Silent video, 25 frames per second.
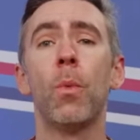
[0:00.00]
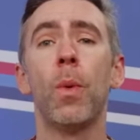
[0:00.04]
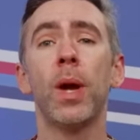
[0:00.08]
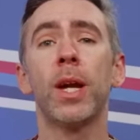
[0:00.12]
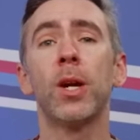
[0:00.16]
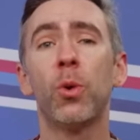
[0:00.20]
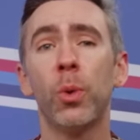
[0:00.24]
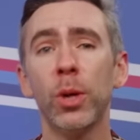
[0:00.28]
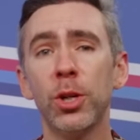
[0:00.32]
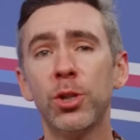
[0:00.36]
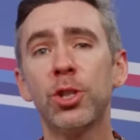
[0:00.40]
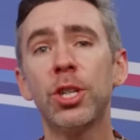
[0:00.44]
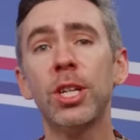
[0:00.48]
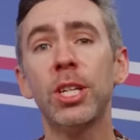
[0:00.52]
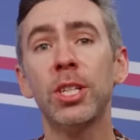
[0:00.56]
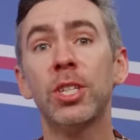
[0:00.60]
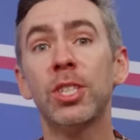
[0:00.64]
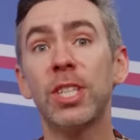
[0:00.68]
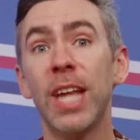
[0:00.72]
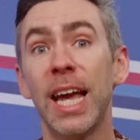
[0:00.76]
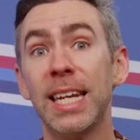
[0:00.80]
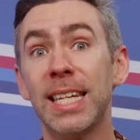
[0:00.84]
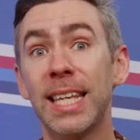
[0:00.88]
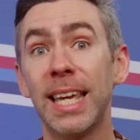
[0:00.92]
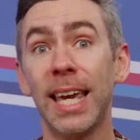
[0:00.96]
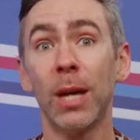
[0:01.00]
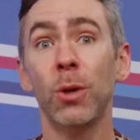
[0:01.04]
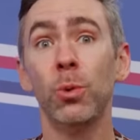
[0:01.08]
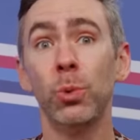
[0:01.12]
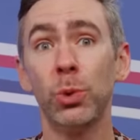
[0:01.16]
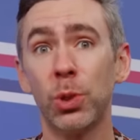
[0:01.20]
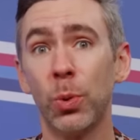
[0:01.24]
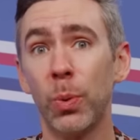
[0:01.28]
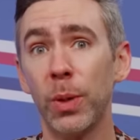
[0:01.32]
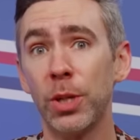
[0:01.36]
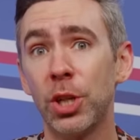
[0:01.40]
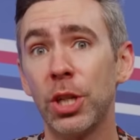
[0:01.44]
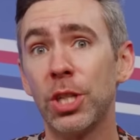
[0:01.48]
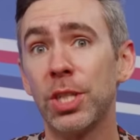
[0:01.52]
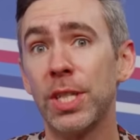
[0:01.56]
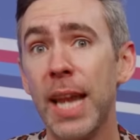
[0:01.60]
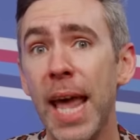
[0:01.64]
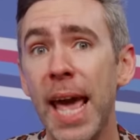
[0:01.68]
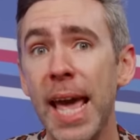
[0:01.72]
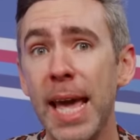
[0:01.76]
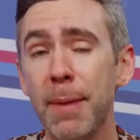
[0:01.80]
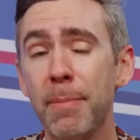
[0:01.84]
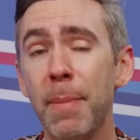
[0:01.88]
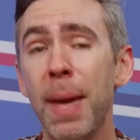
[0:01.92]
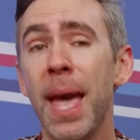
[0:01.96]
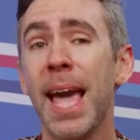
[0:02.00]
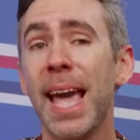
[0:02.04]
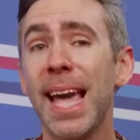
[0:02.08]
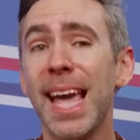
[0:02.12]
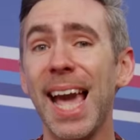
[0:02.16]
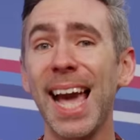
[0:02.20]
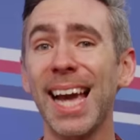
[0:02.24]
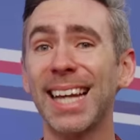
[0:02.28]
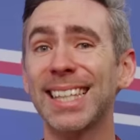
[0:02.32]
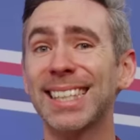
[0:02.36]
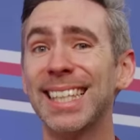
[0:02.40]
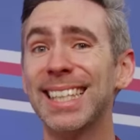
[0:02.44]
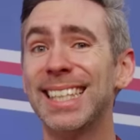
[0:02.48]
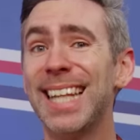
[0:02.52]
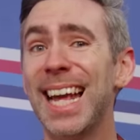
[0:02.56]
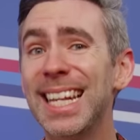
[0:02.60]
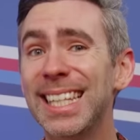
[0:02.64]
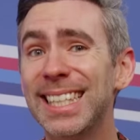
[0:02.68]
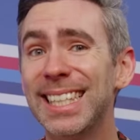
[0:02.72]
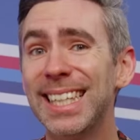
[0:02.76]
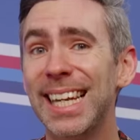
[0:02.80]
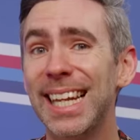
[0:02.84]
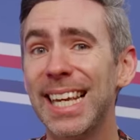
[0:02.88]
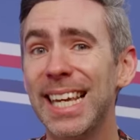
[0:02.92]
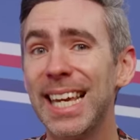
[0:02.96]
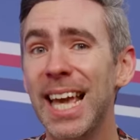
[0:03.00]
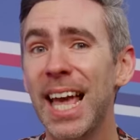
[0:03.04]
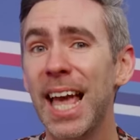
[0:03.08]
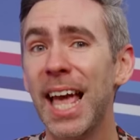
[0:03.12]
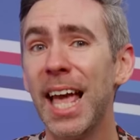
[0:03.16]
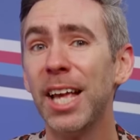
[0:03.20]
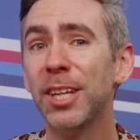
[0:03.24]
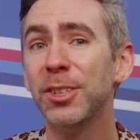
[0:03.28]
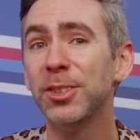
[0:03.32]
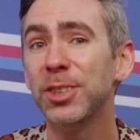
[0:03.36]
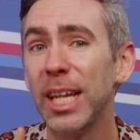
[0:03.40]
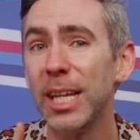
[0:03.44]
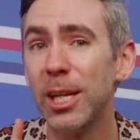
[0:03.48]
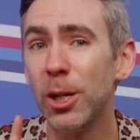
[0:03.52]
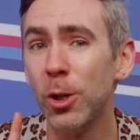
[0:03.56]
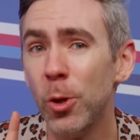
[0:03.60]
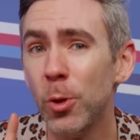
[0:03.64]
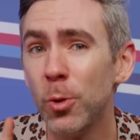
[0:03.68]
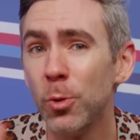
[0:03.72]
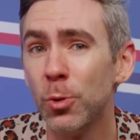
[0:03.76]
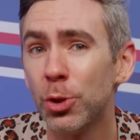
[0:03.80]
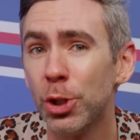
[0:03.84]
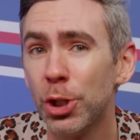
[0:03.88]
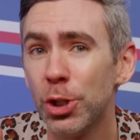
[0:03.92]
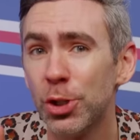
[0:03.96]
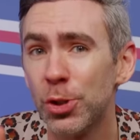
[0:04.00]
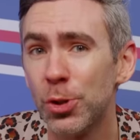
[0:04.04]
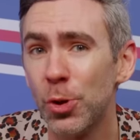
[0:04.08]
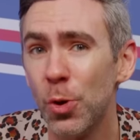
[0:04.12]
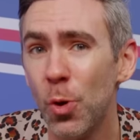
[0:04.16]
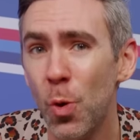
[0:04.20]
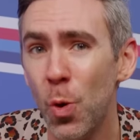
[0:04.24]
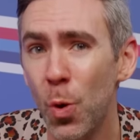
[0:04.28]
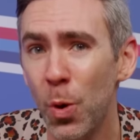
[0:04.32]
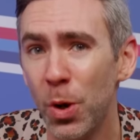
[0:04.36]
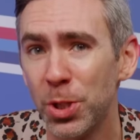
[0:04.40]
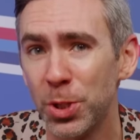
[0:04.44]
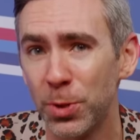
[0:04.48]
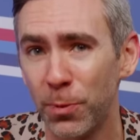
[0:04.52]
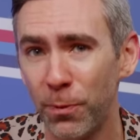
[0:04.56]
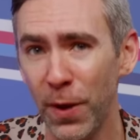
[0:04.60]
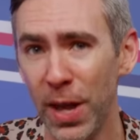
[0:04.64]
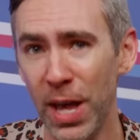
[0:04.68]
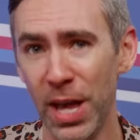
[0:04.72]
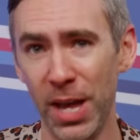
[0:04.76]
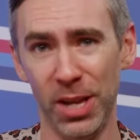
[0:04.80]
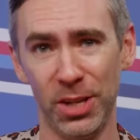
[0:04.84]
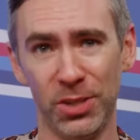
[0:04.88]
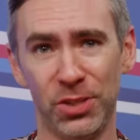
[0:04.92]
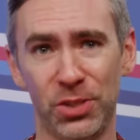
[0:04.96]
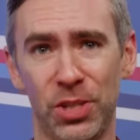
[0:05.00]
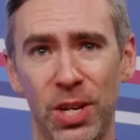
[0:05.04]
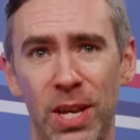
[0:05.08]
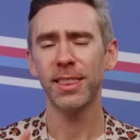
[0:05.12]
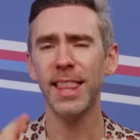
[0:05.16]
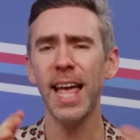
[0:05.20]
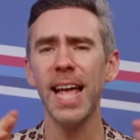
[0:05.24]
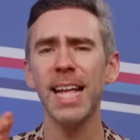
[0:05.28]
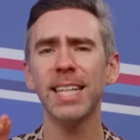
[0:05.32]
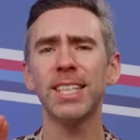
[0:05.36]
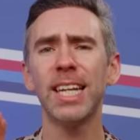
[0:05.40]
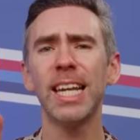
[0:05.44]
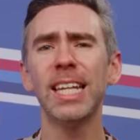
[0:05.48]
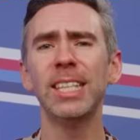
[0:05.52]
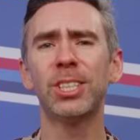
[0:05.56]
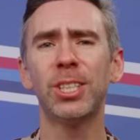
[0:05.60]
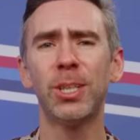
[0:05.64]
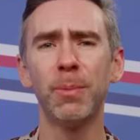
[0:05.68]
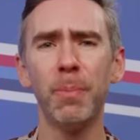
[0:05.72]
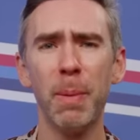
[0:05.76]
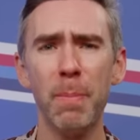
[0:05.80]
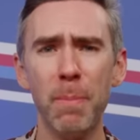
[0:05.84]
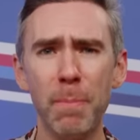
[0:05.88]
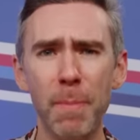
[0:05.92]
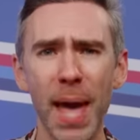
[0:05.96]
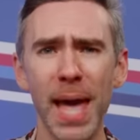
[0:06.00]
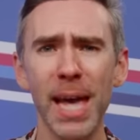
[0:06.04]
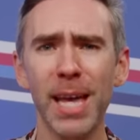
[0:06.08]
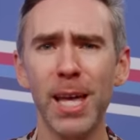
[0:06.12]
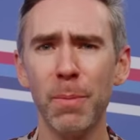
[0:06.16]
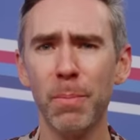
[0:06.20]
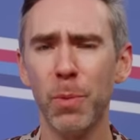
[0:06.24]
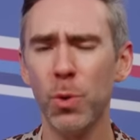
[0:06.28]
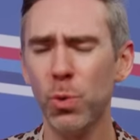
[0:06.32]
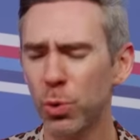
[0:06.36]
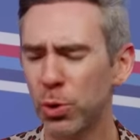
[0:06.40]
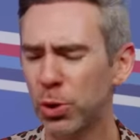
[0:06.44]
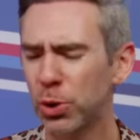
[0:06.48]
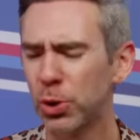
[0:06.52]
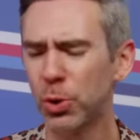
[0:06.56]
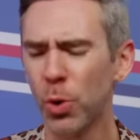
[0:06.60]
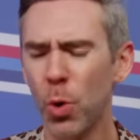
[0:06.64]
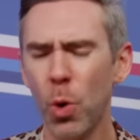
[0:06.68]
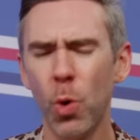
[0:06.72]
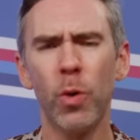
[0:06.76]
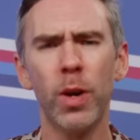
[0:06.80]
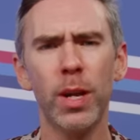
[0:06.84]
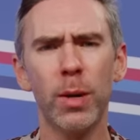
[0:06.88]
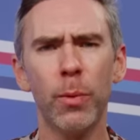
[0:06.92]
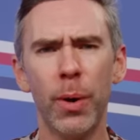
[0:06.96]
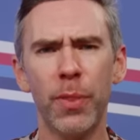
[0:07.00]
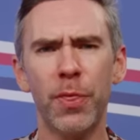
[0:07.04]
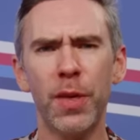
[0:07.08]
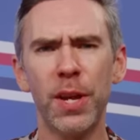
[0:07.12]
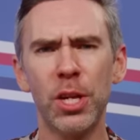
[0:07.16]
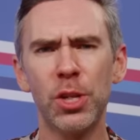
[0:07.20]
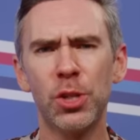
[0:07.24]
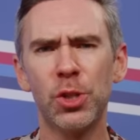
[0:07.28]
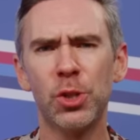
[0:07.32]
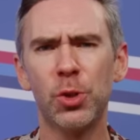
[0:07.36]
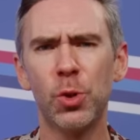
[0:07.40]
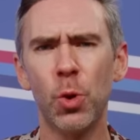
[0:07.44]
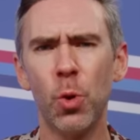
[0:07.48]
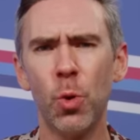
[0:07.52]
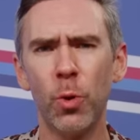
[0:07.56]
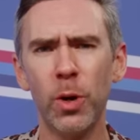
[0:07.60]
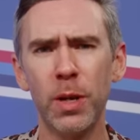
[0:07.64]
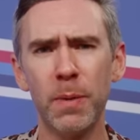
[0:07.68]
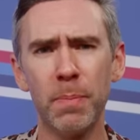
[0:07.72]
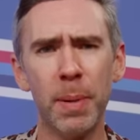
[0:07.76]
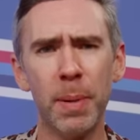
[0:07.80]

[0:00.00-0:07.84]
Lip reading: when Christian said Killswitch's name, he accidentally said Luchasaurus first. That is some impeccable story within a story